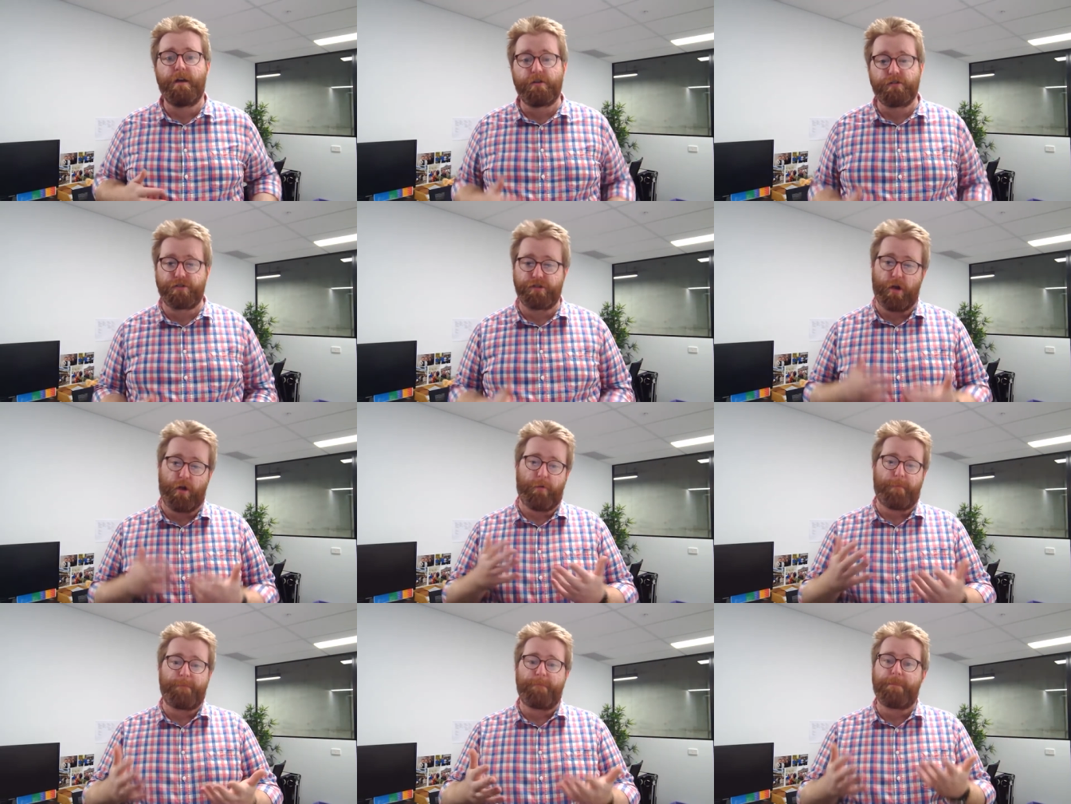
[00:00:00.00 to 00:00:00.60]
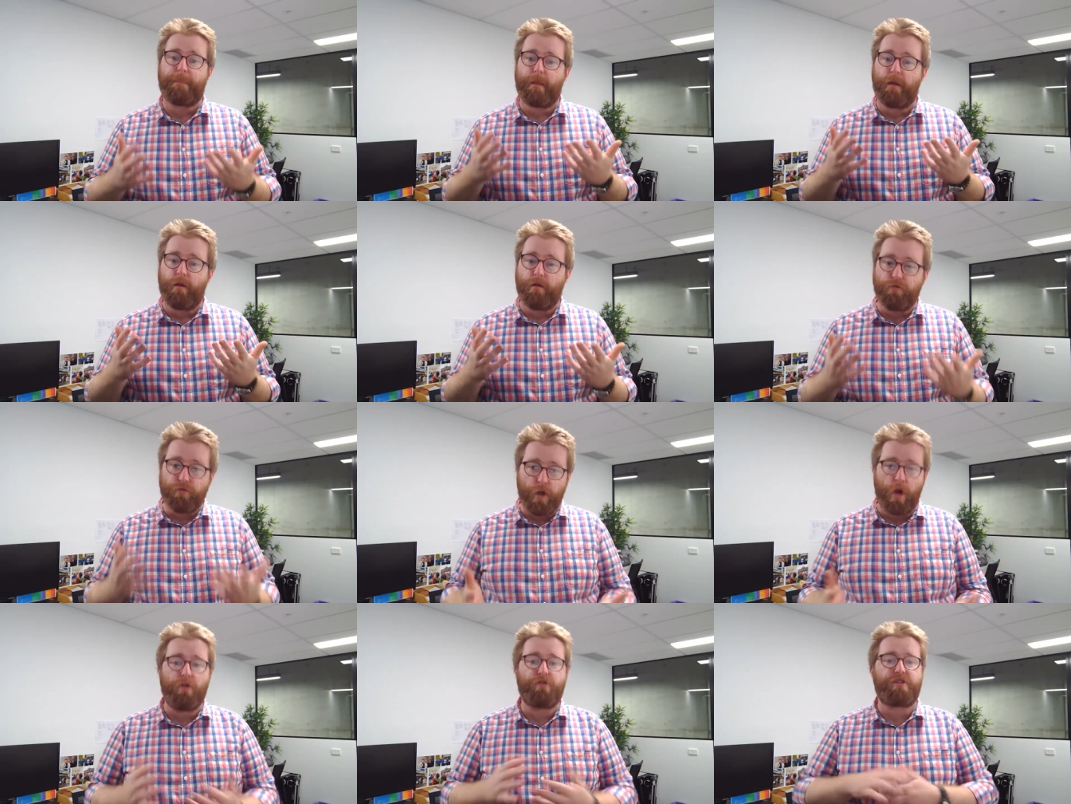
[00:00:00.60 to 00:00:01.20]
So,
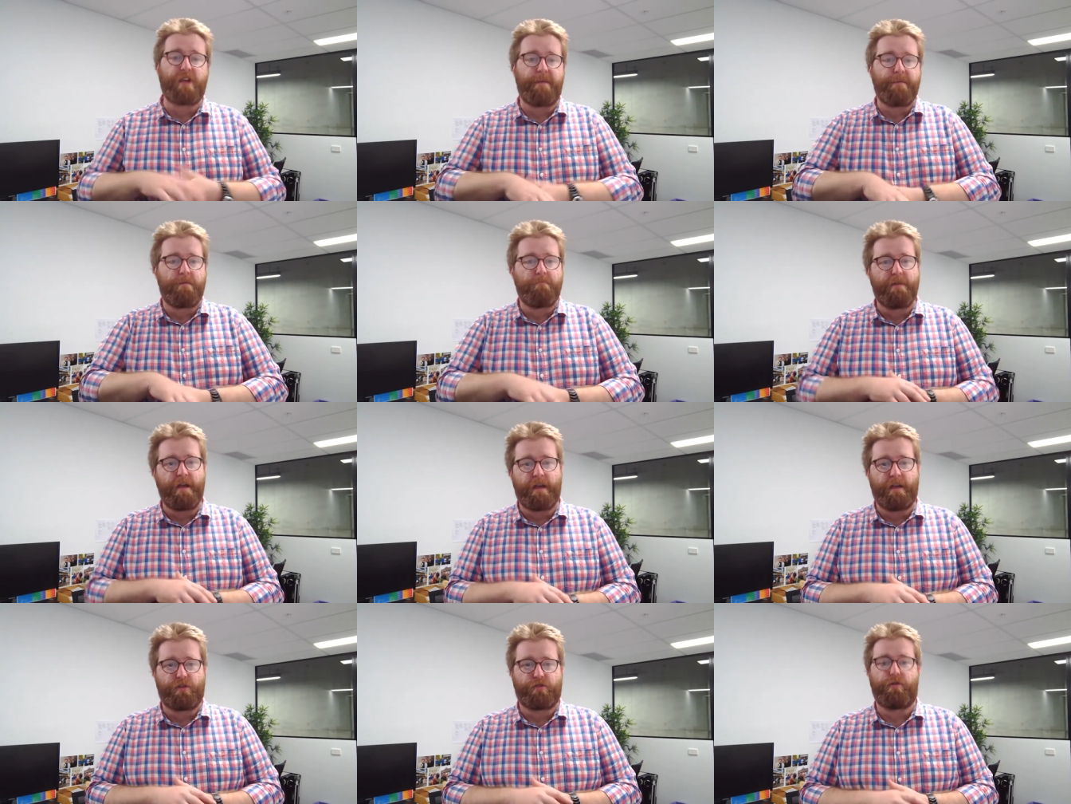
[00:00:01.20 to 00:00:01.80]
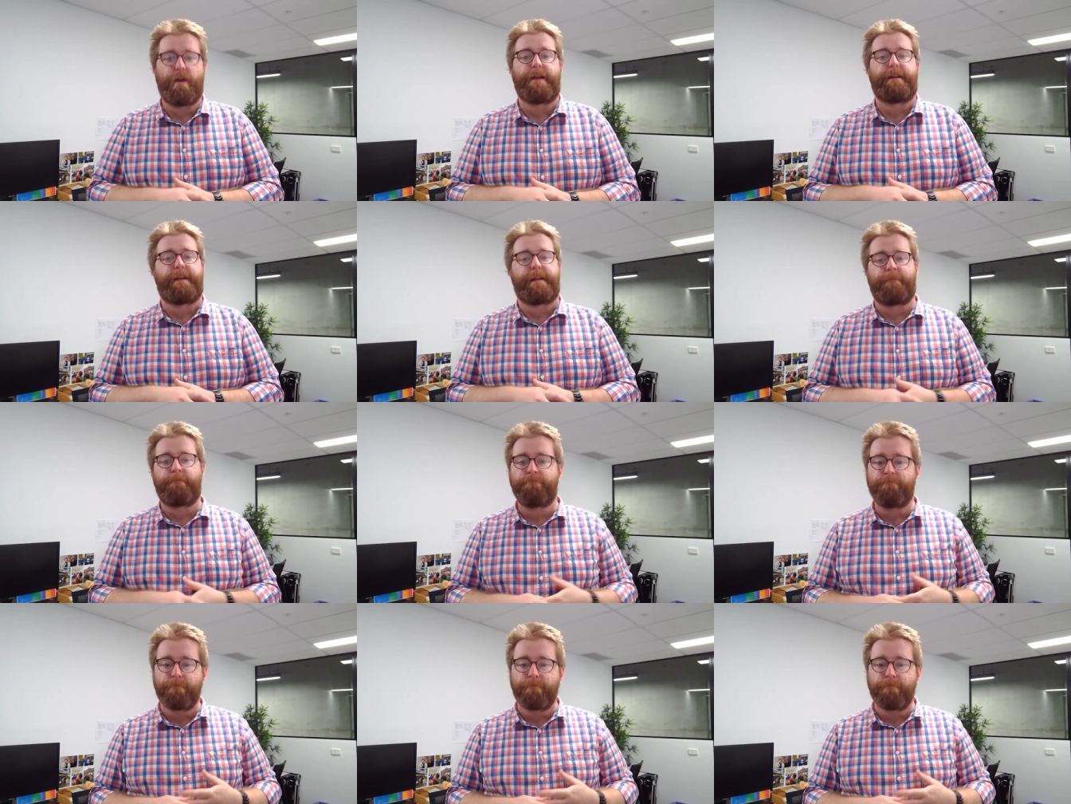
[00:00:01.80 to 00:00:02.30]
no shame in being a trainee.